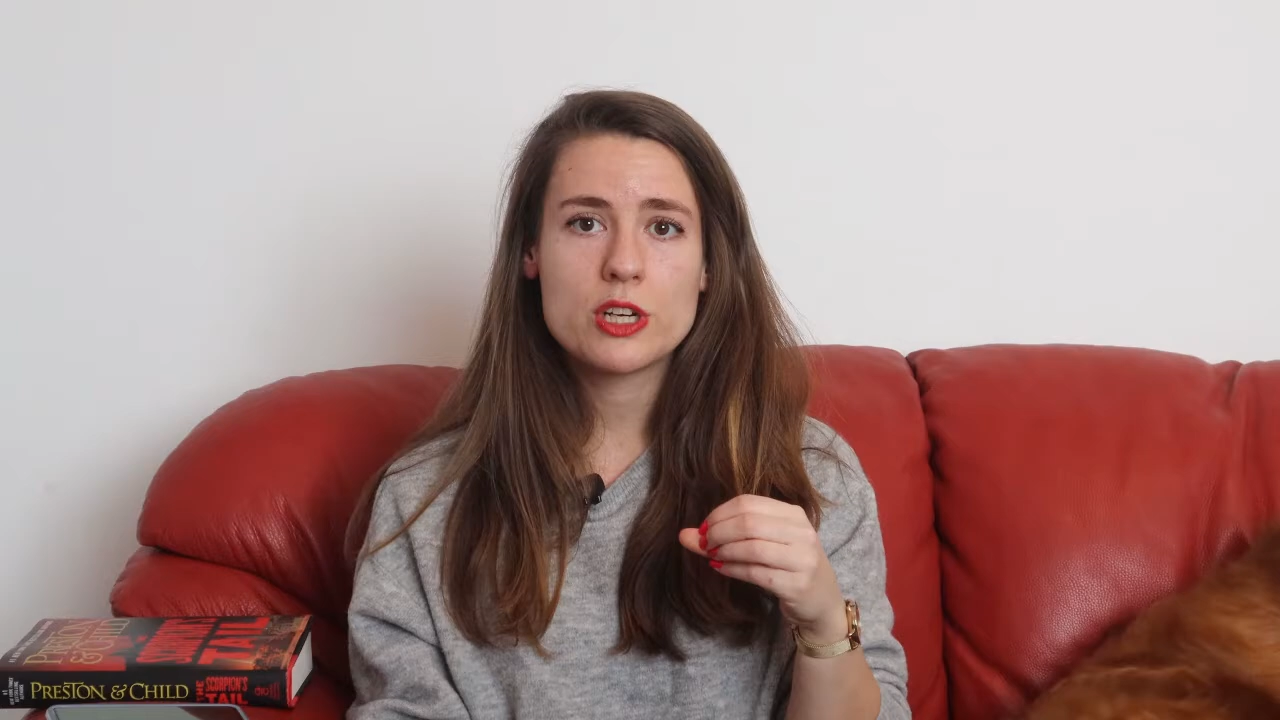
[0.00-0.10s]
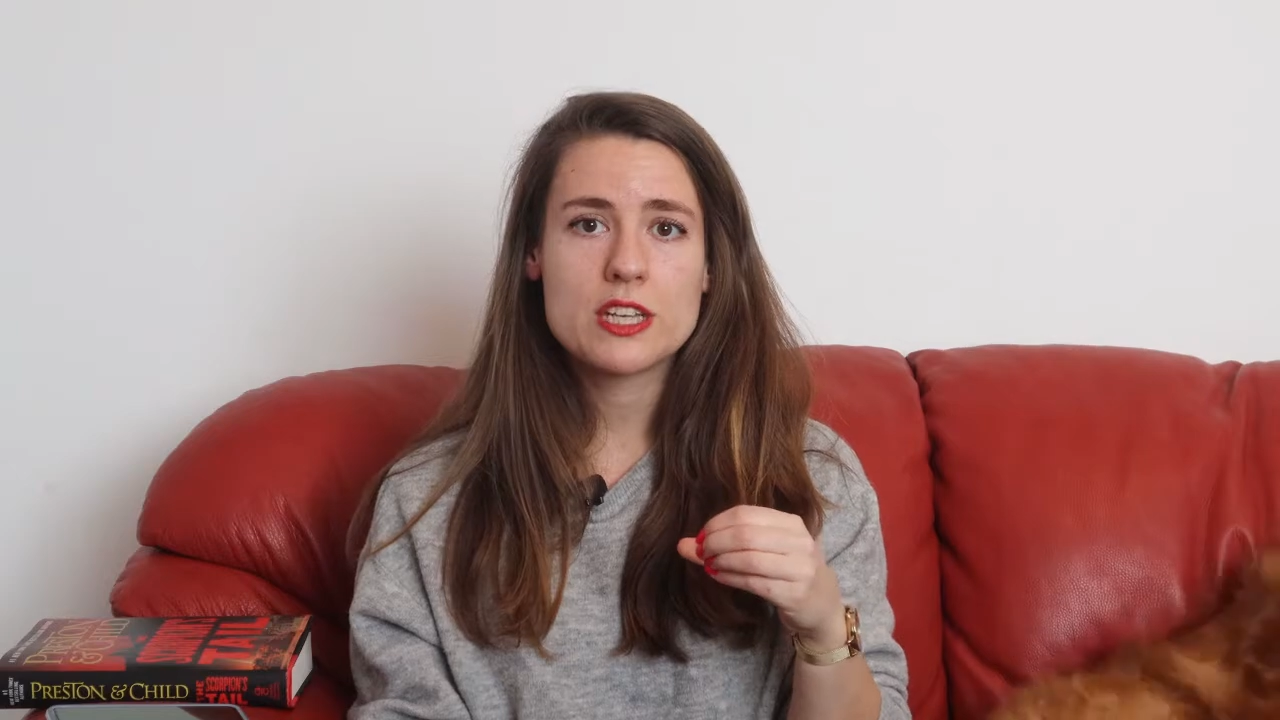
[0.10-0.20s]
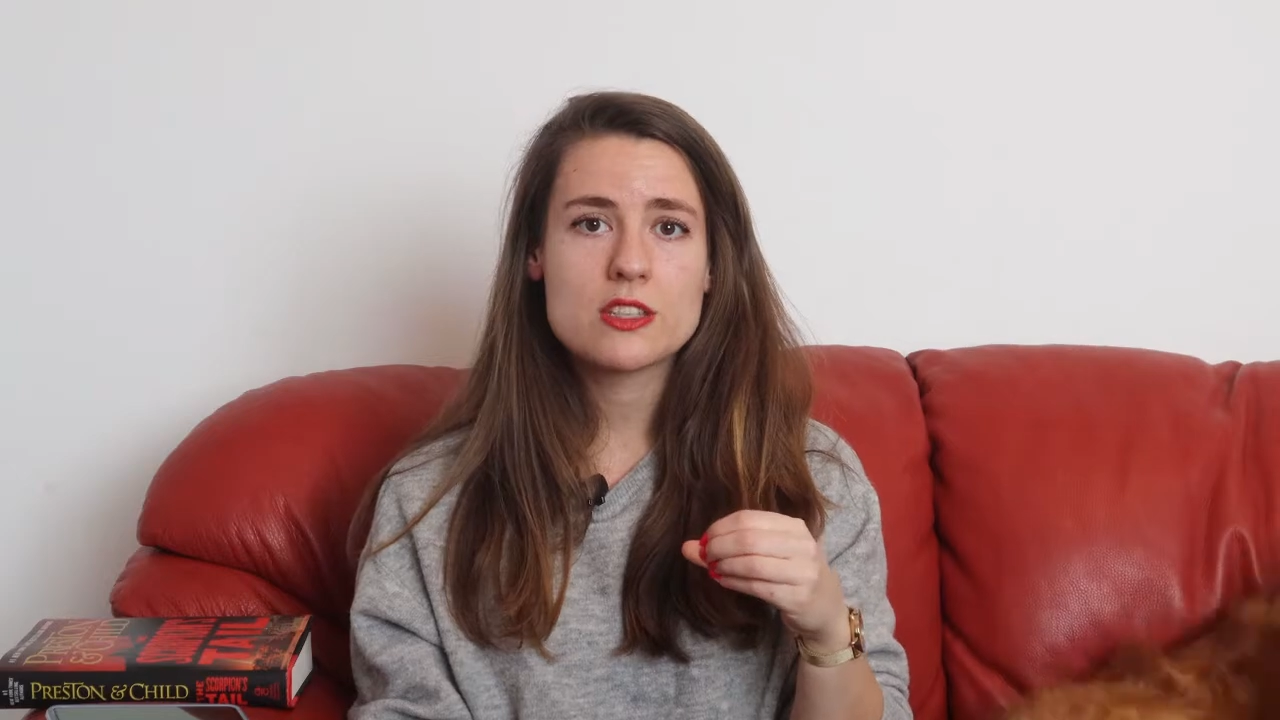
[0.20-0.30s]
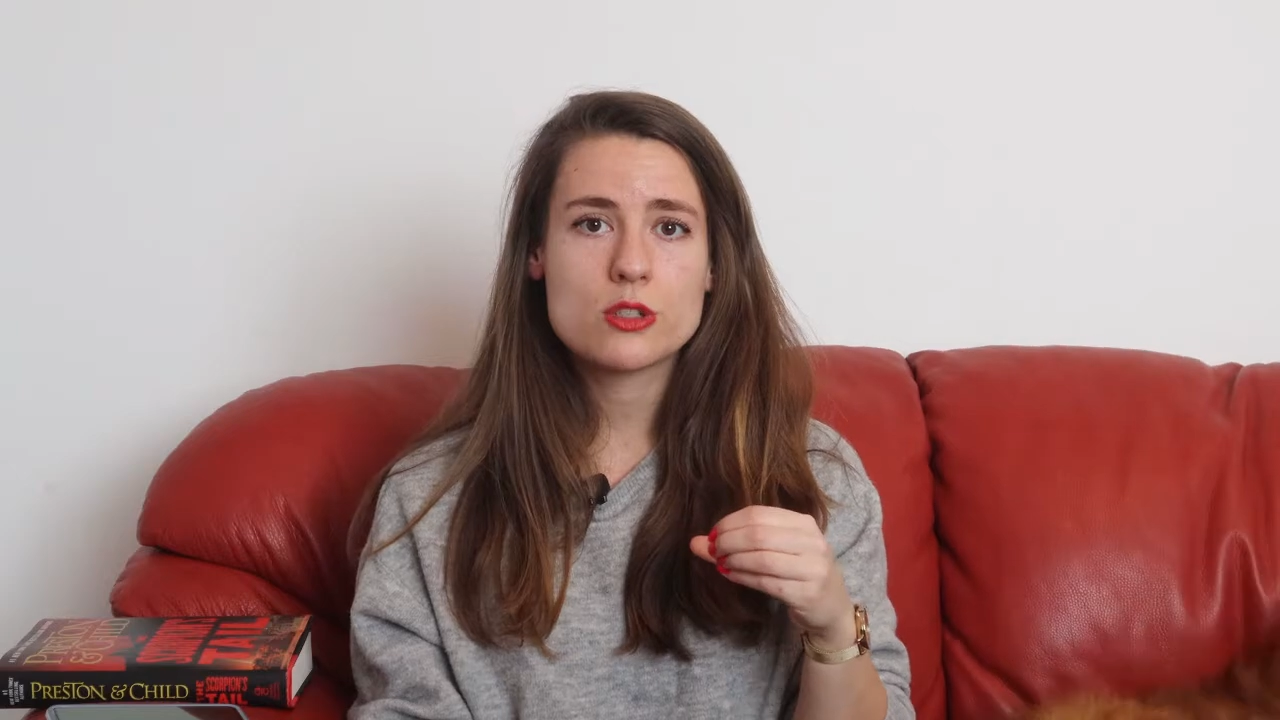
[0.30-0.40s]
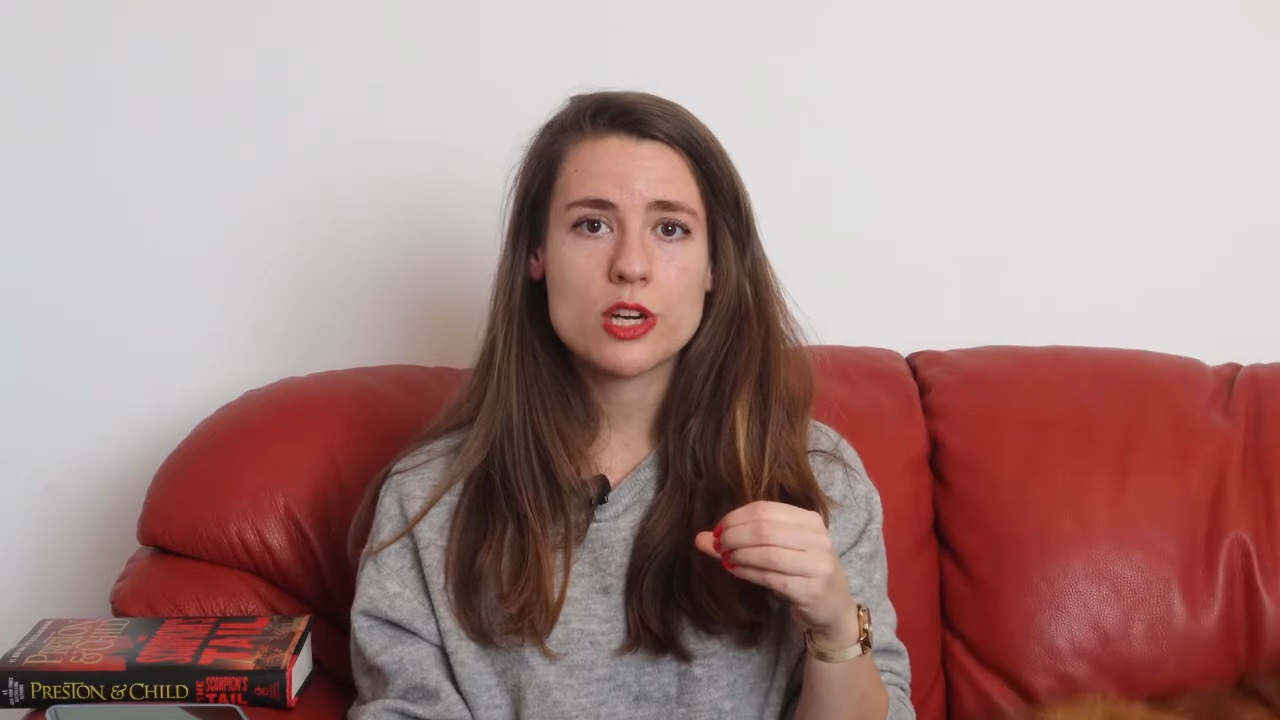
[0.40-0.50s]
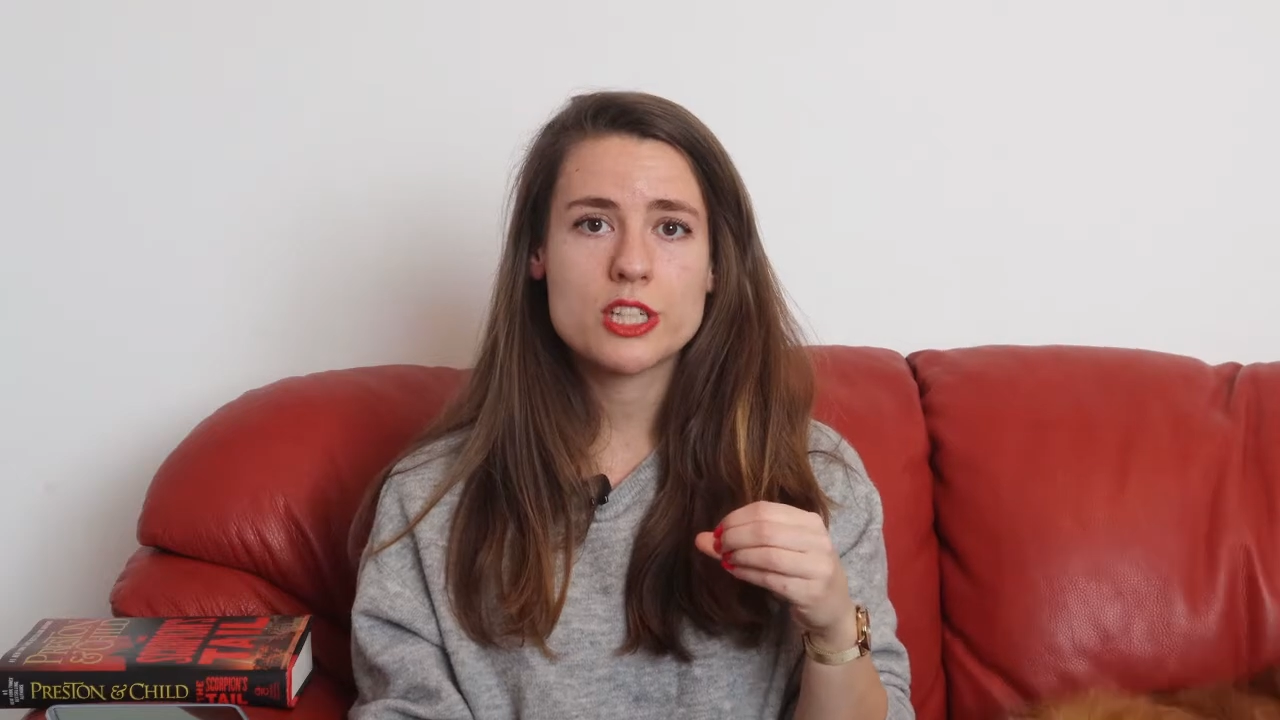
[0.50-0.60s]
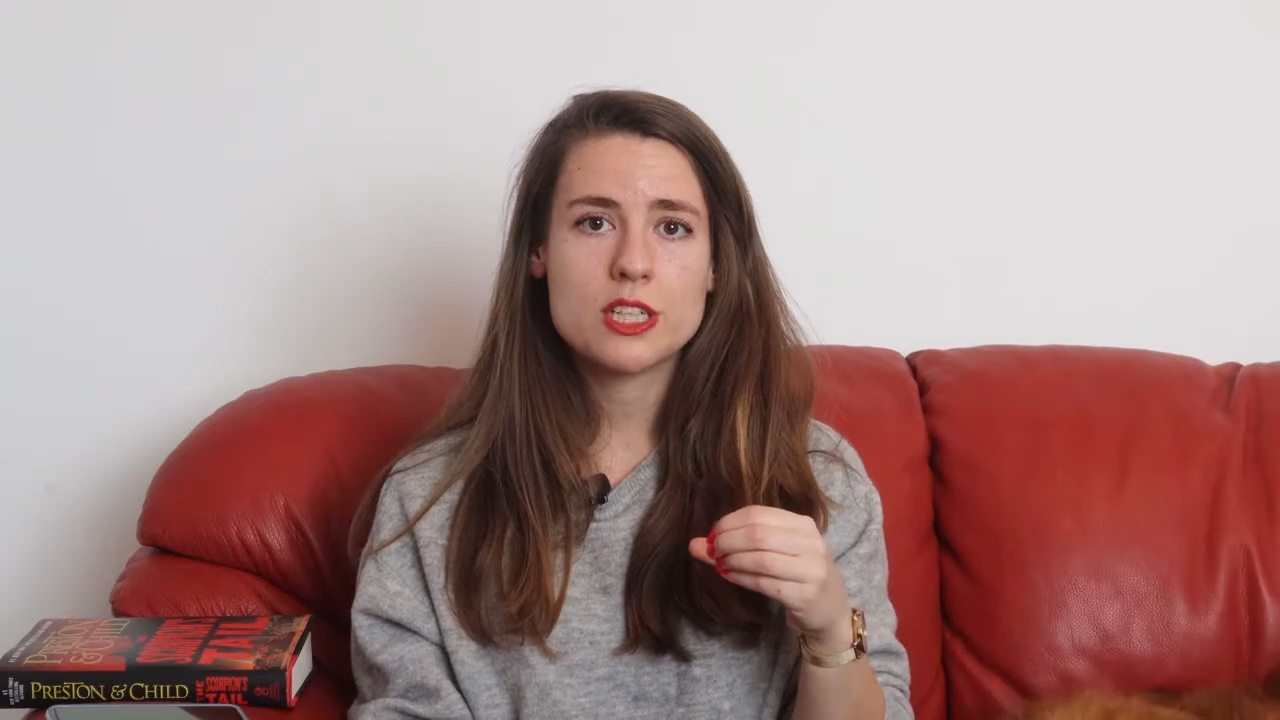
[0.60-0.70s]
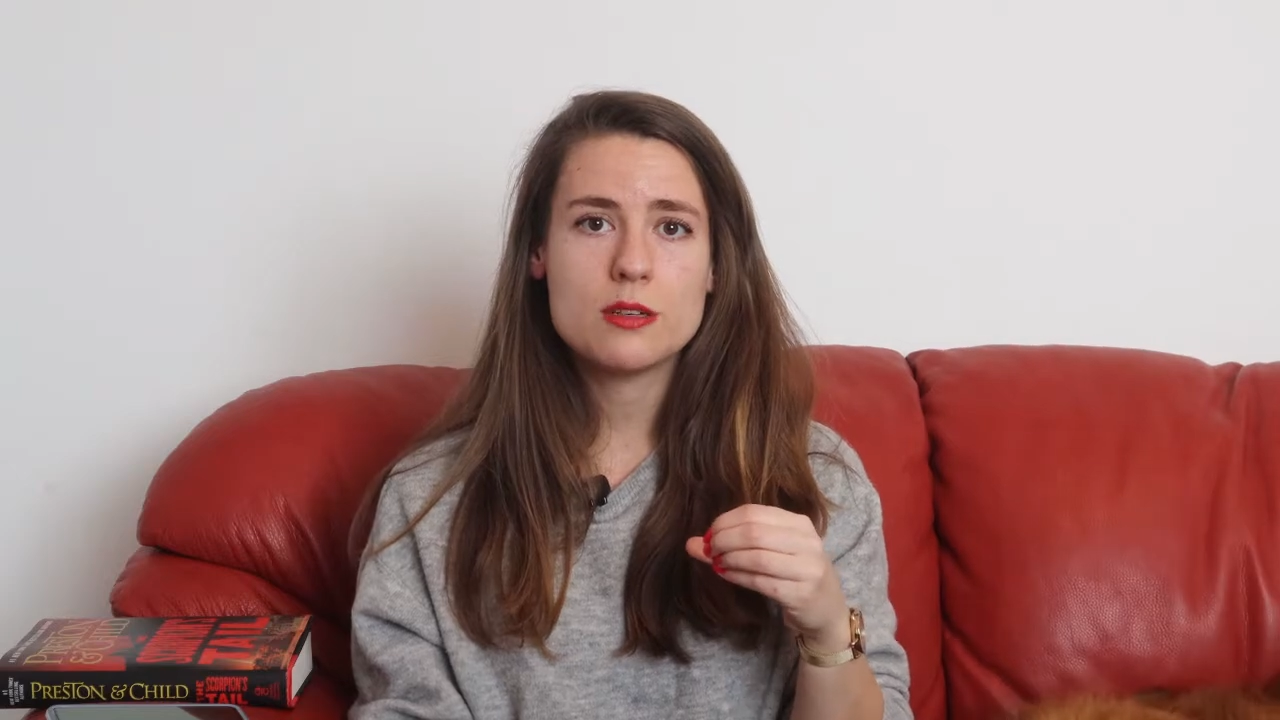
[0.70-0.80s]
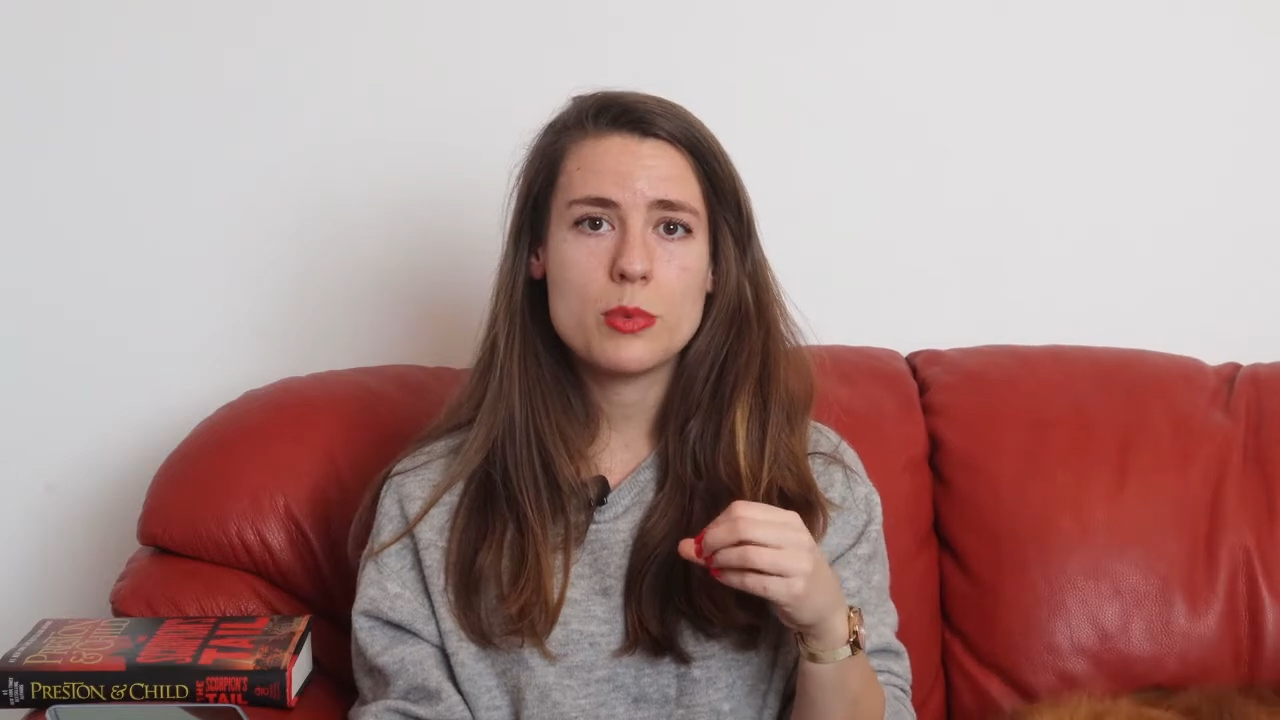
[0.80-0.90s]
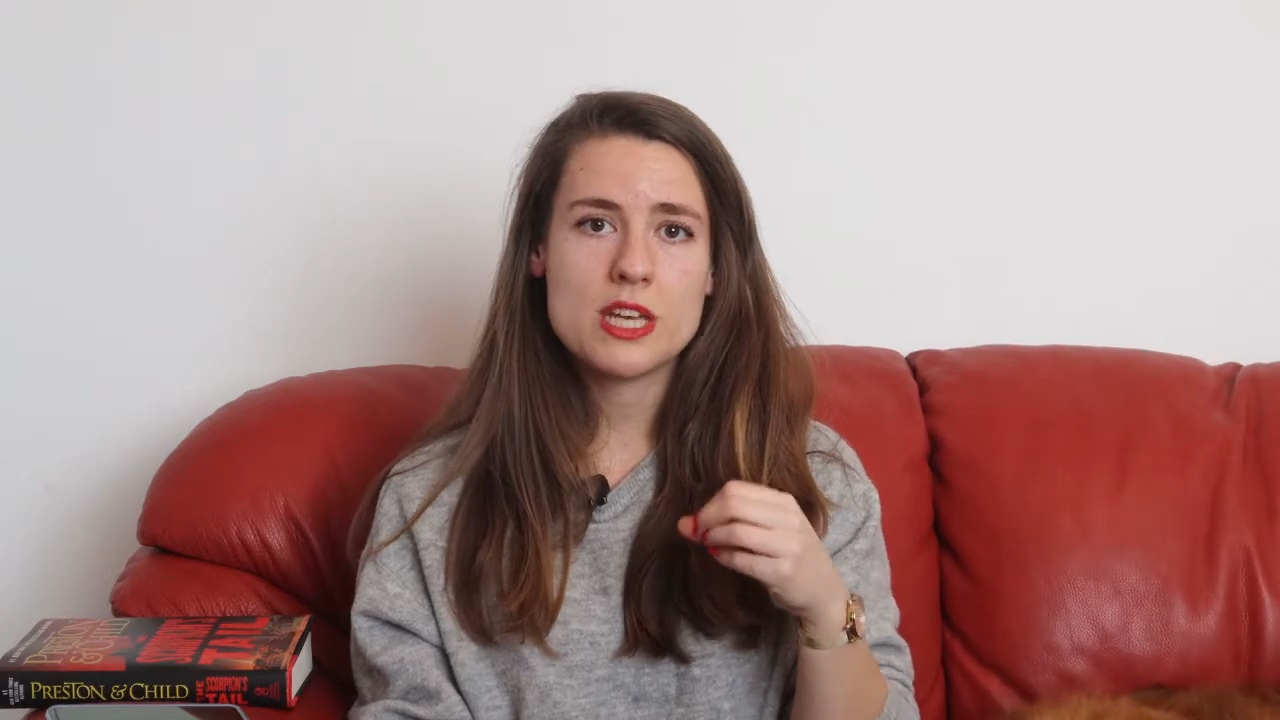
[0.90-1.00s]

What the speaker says: reconstruction